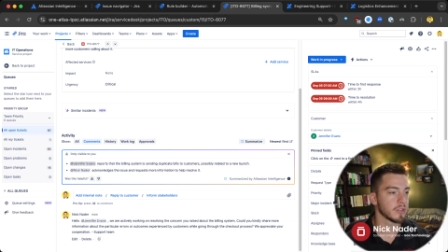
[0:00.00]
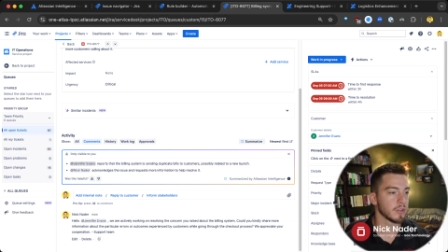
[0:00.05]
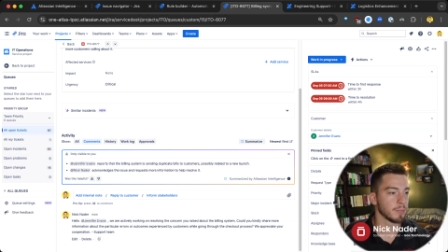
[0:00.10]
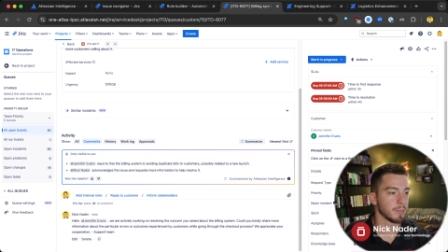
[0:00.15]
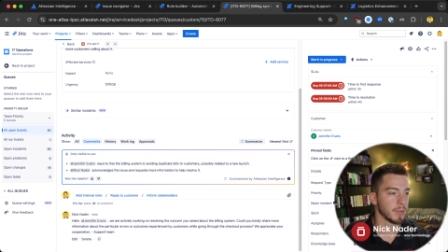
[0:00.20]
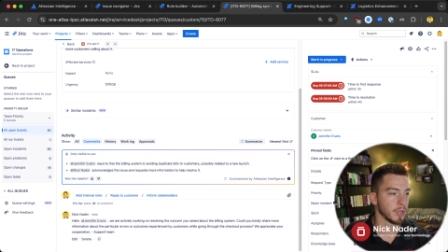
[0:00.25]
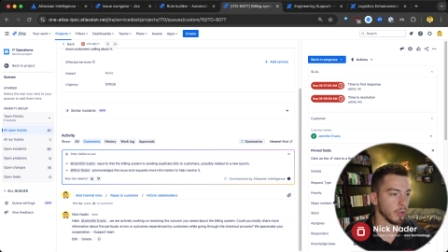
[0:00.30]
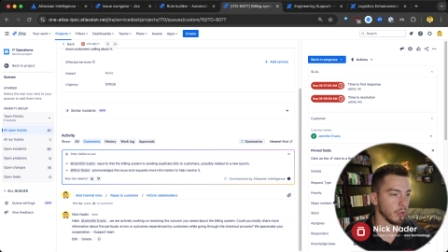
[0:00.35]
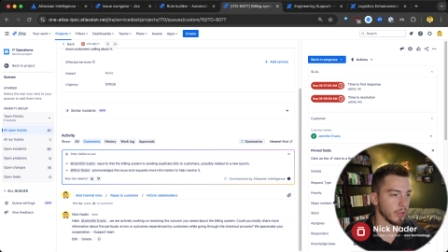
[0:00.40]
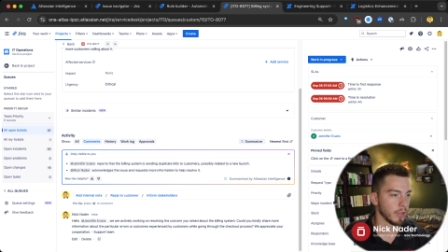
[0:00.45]

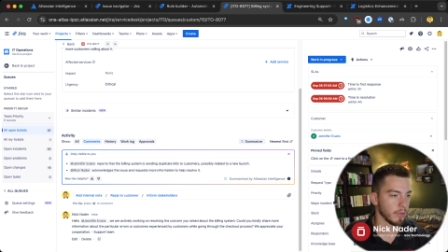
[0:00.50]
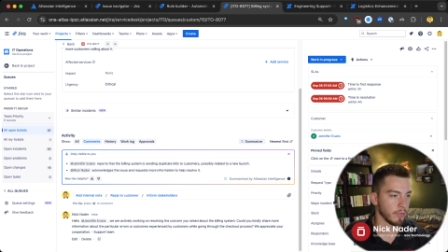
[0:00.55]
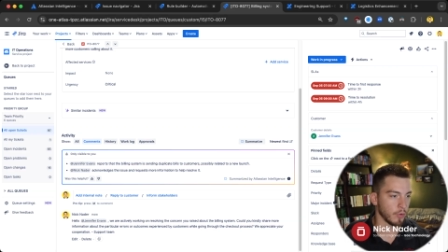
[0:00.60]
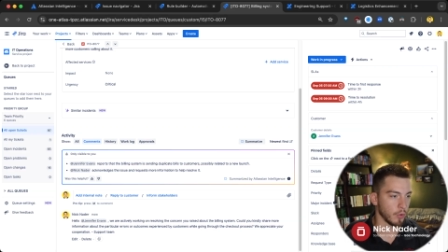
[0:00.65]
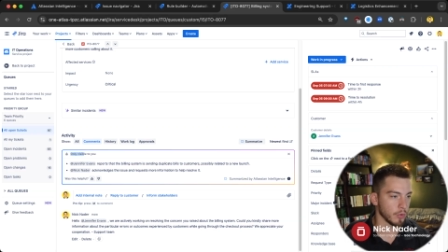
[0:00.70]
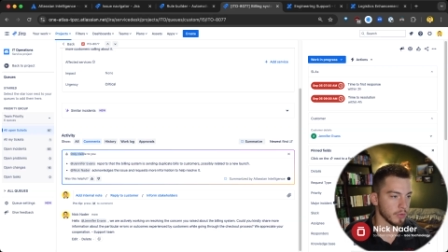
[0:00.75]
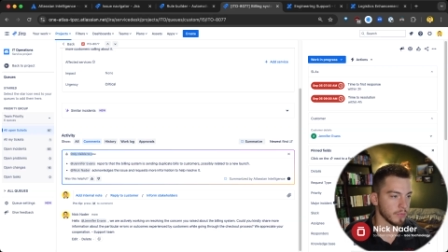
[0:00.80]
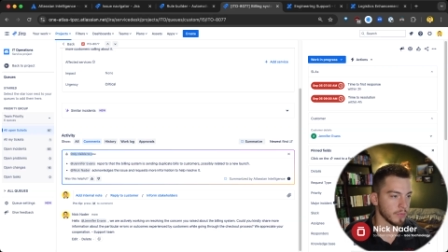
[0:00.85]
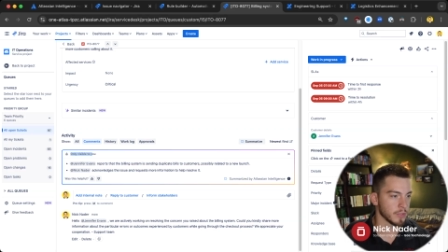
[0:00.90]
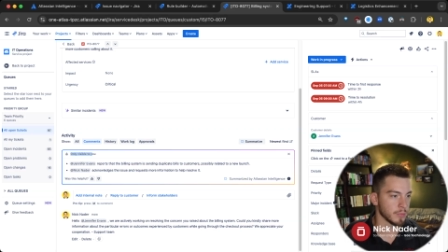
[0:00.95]
be only, of
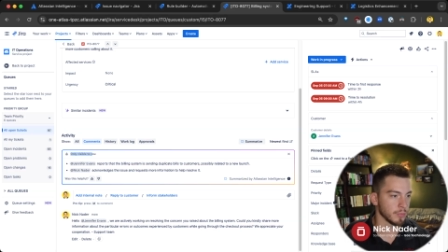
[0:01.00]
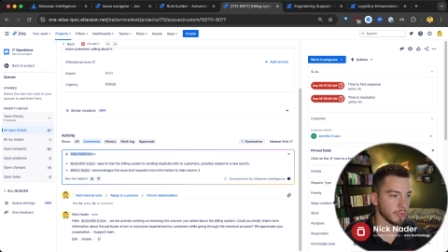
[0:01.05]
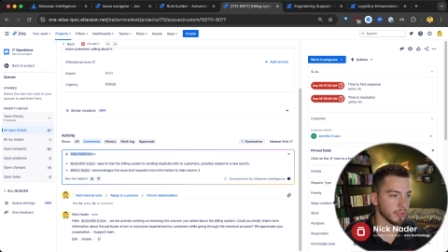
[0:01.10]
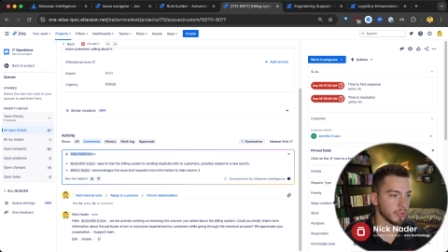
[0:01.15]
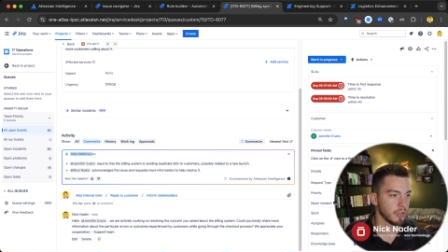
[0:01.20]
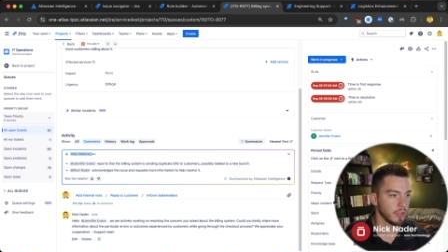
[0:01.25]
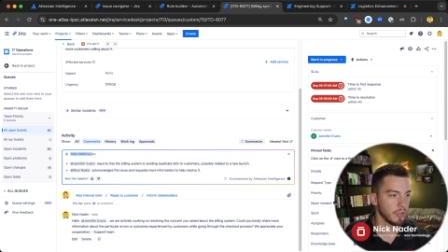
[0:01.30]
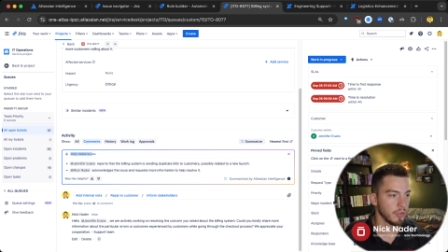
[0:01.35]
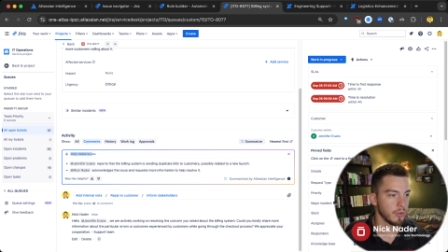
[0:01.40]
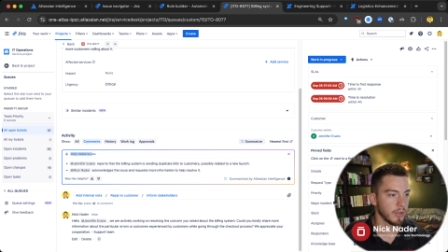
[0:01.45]
course, visible
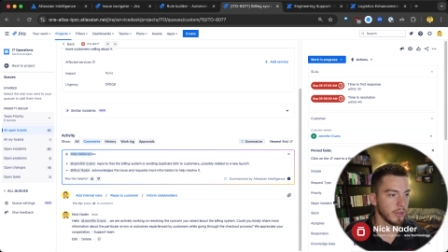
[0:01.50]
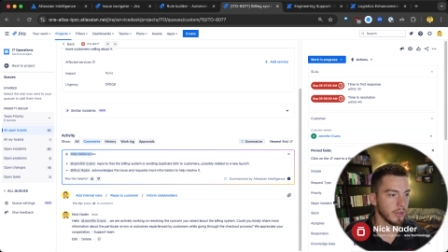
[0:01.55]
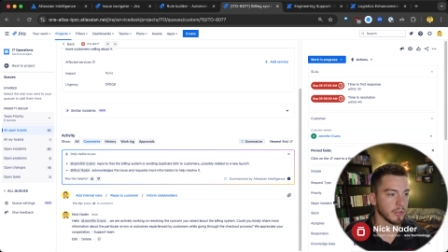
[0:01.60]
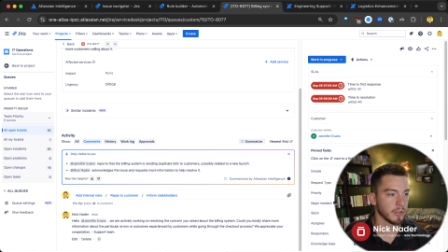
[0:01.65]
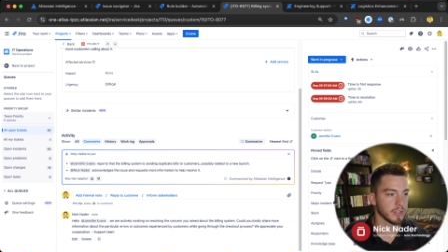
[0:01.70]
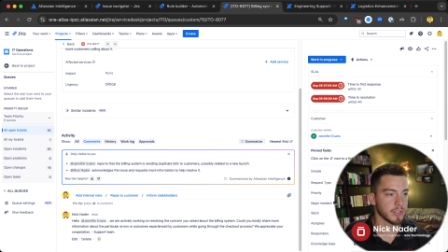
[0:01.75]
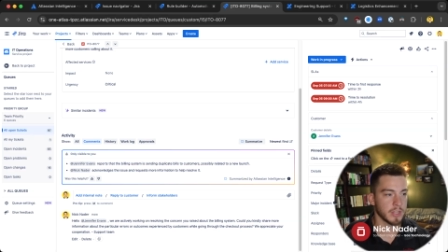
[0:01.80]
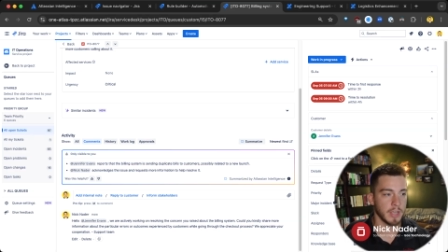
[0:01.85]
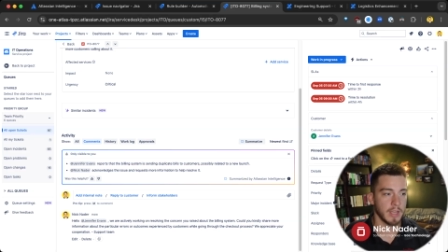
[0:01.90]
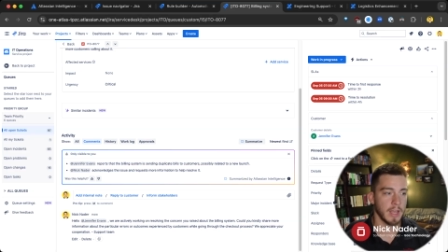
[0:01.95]
to you and
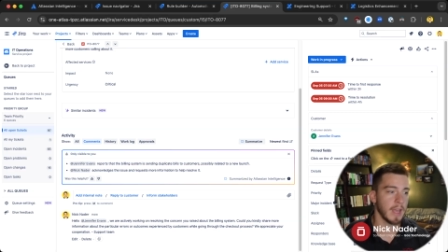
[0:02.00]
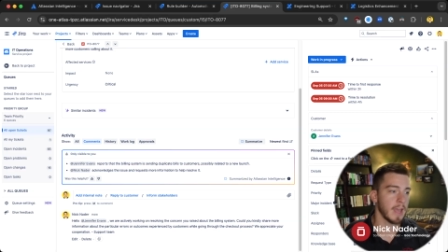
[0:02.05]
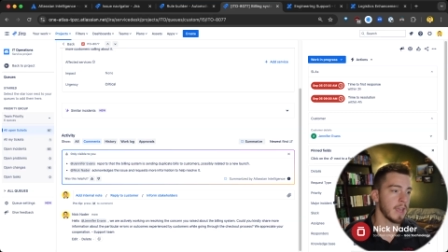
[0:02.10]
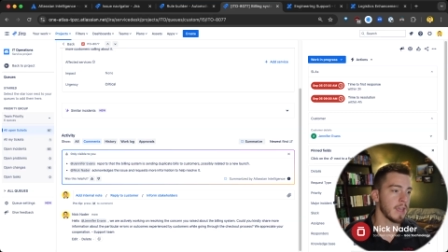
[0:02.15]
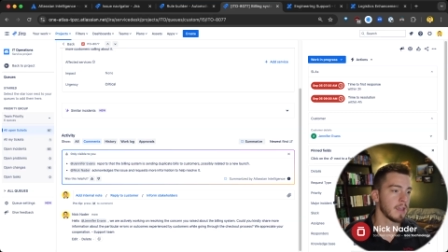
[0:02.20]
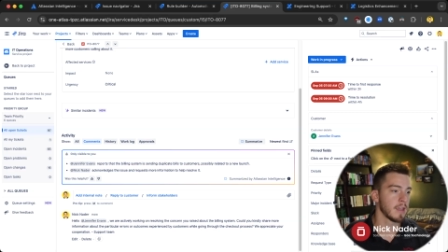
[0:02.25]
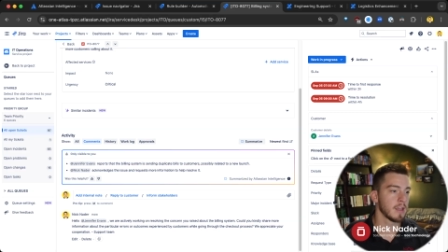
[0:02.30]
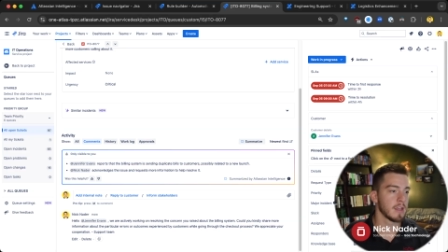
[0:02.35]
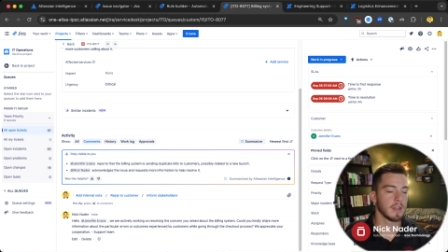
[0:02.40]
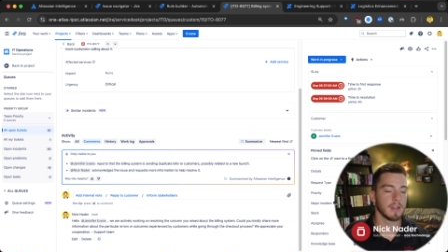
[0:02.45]
it'll say,
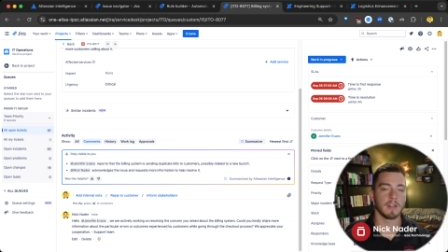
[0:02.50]
hey,